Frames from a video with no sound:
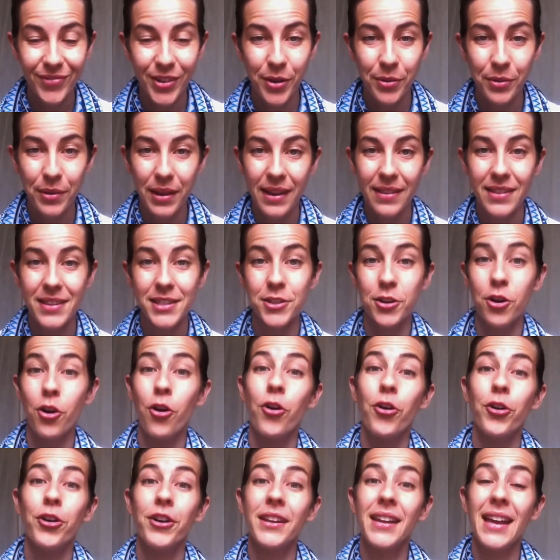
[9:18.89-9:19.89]
Okay, these are
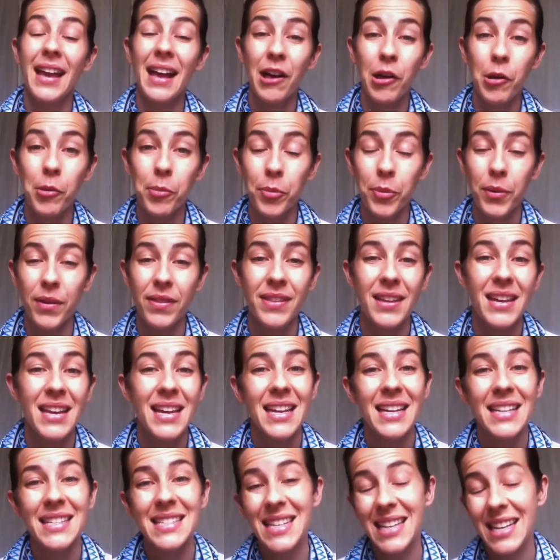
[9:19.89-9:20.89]
all going to help with
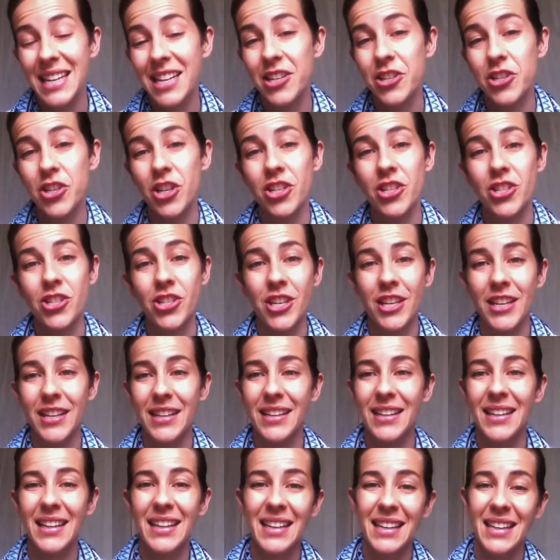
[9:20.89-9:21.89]

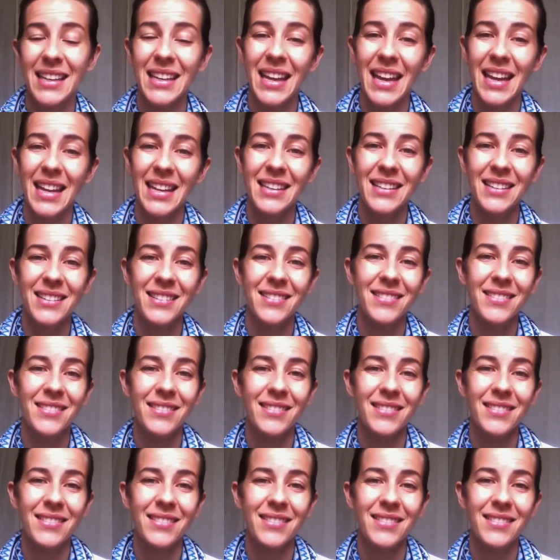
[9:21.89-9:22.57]
decongestion and, and